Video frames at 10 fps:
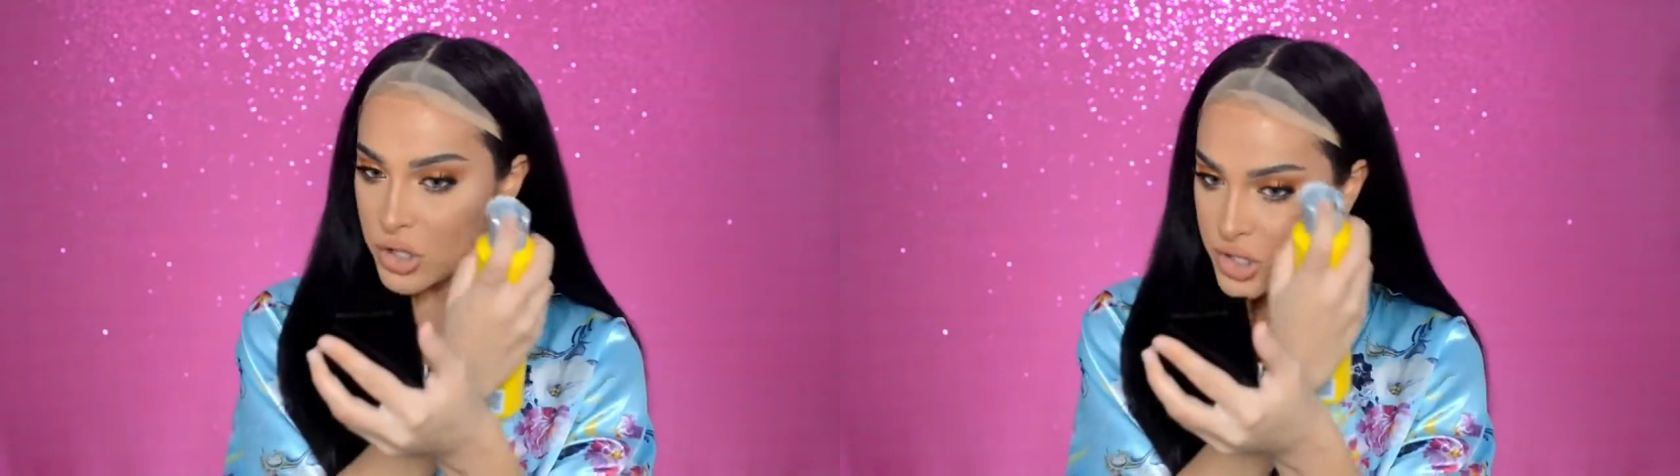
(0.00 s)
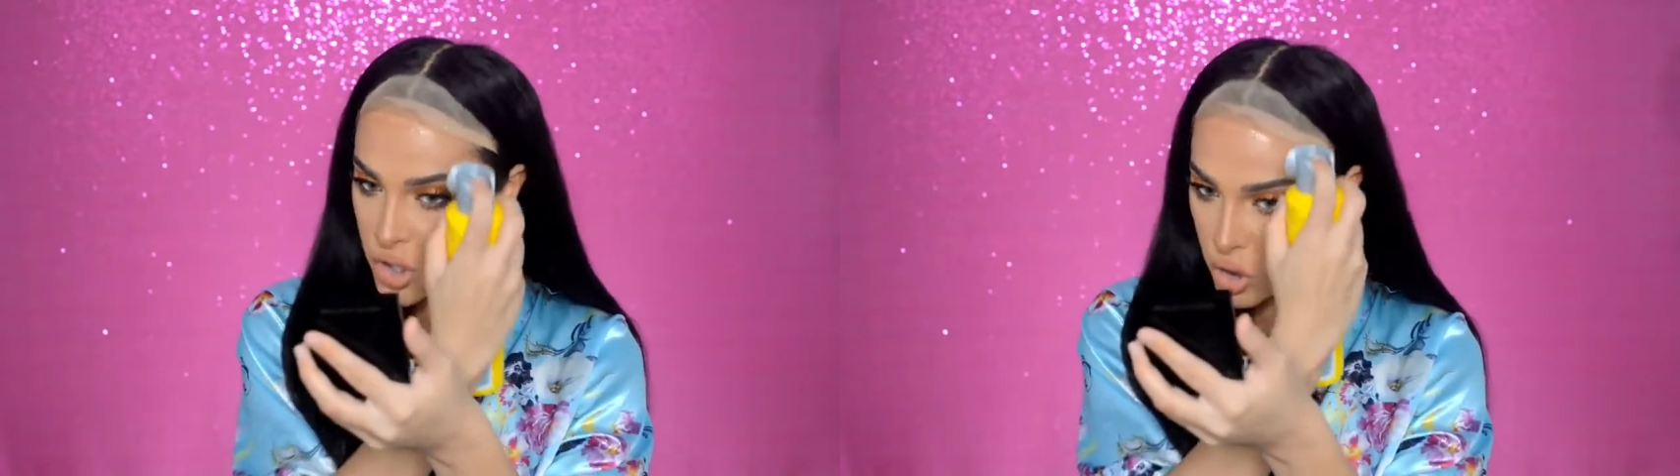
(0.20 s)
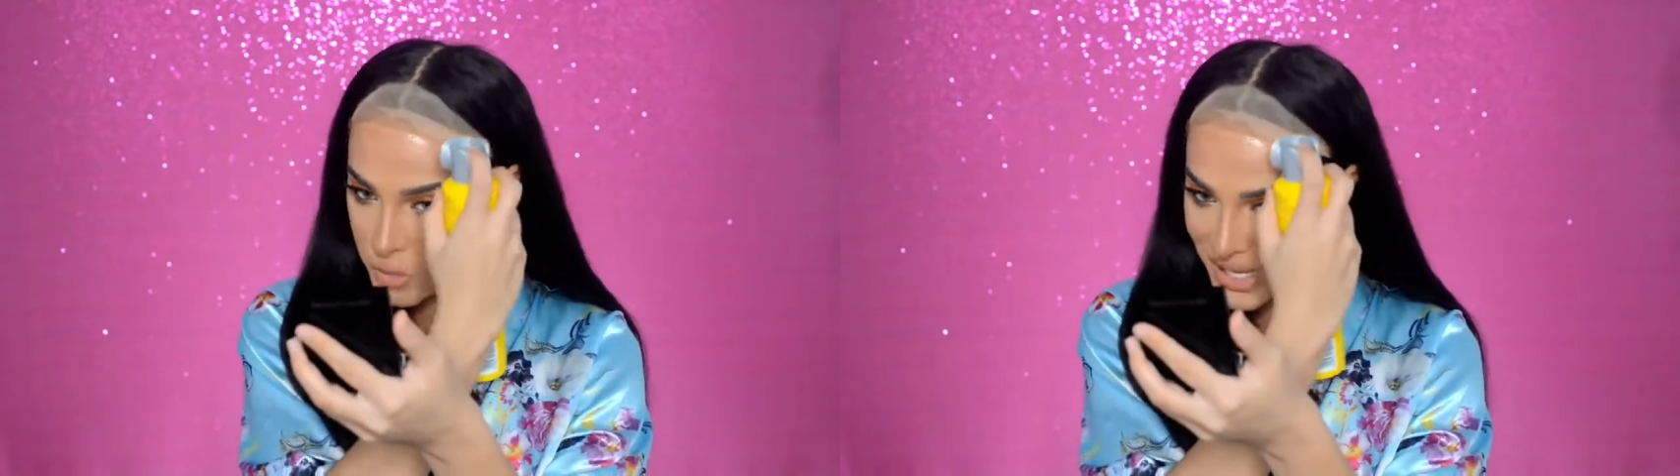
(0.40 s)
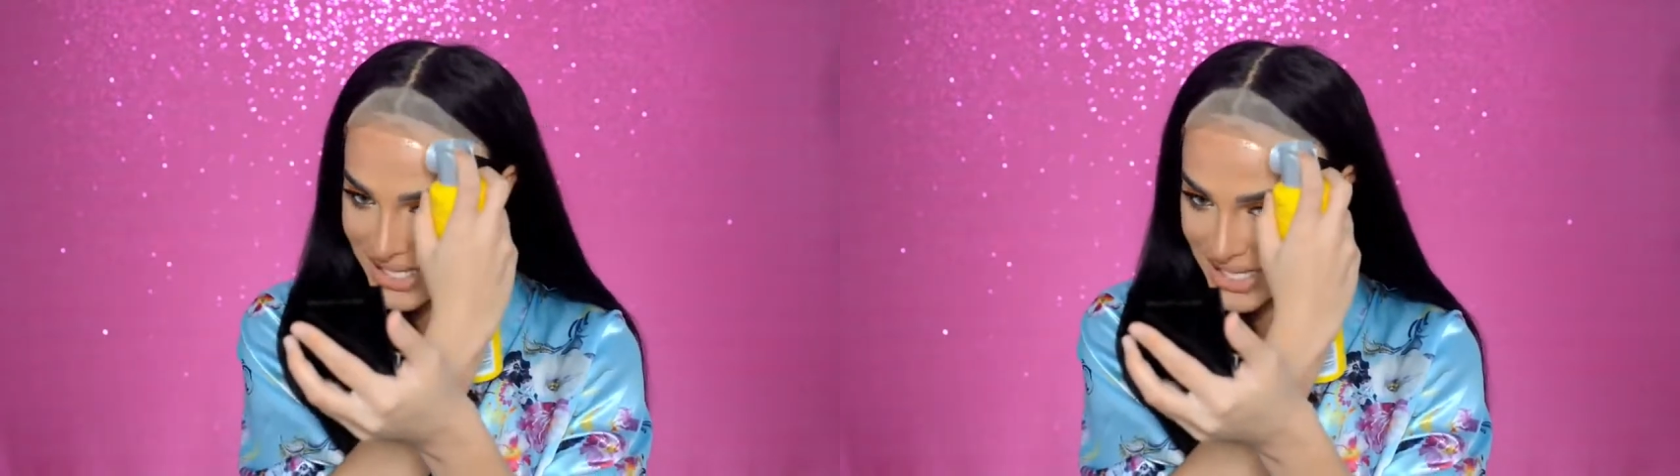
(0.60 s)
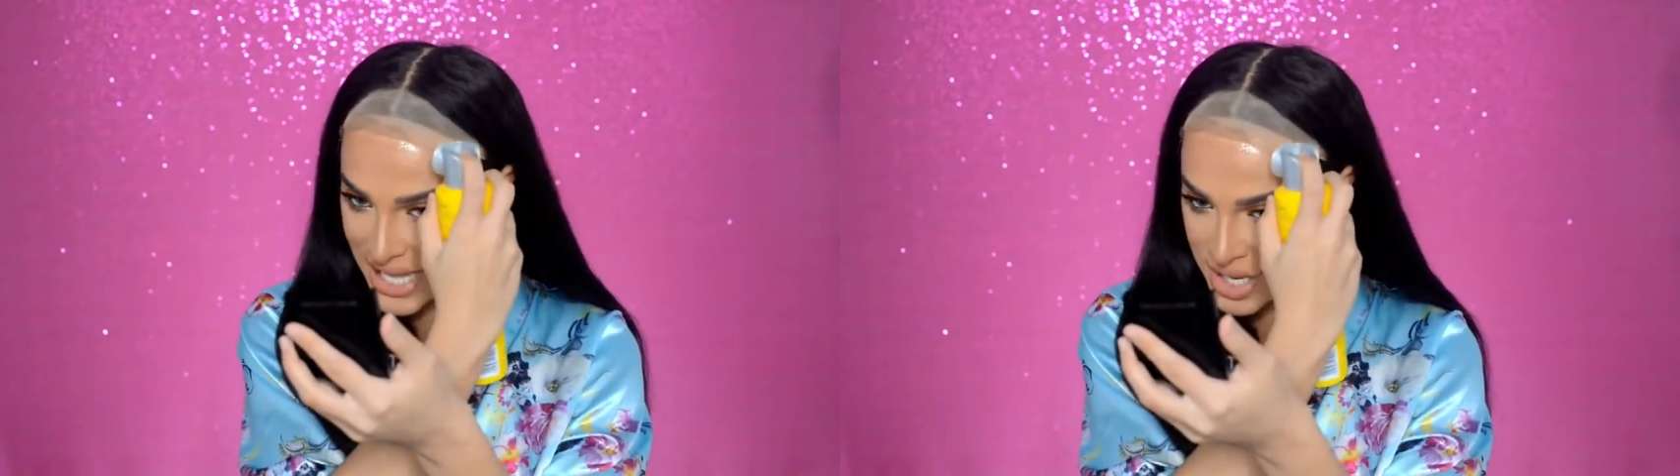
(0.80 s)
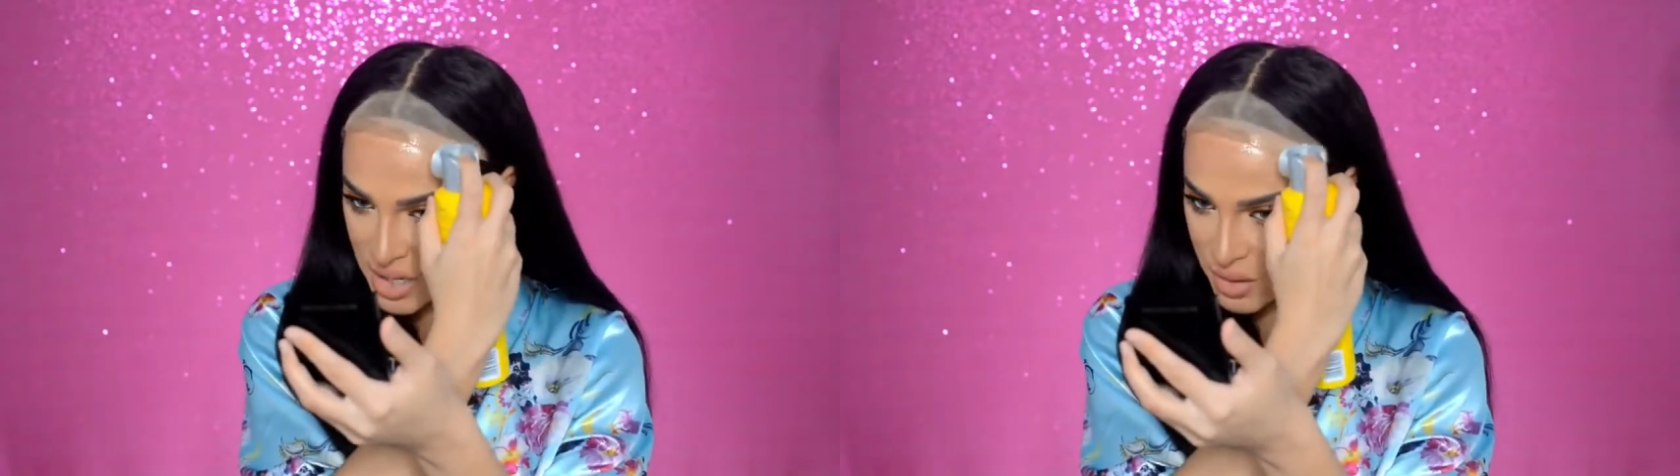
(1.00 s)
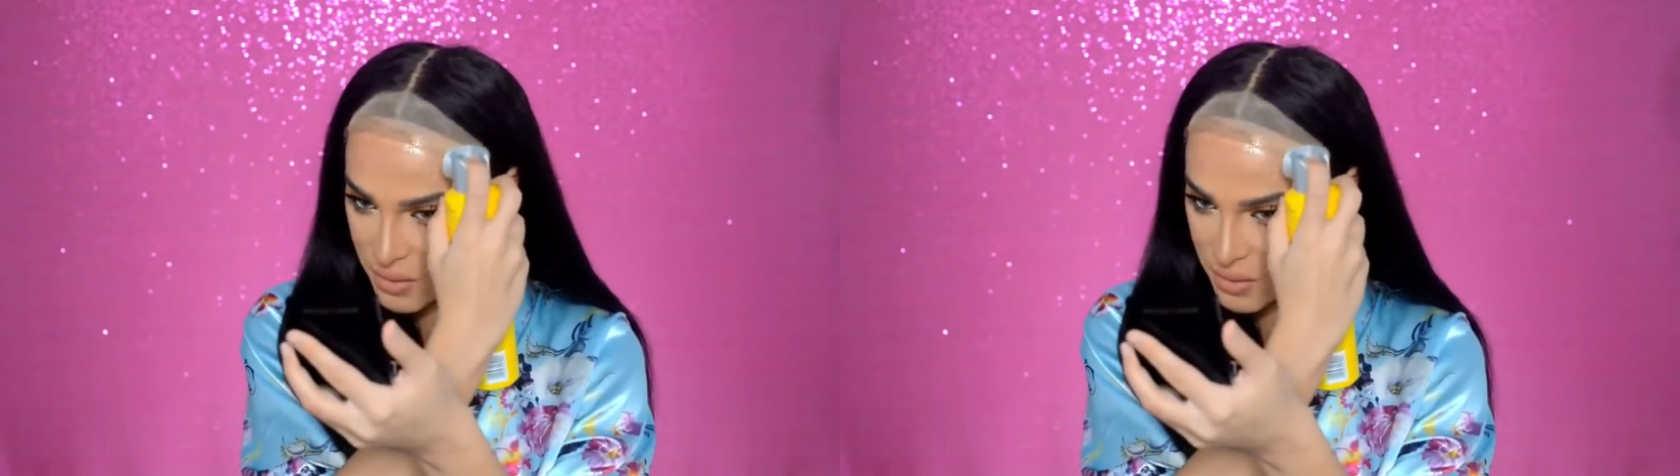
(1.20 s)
also on my skin.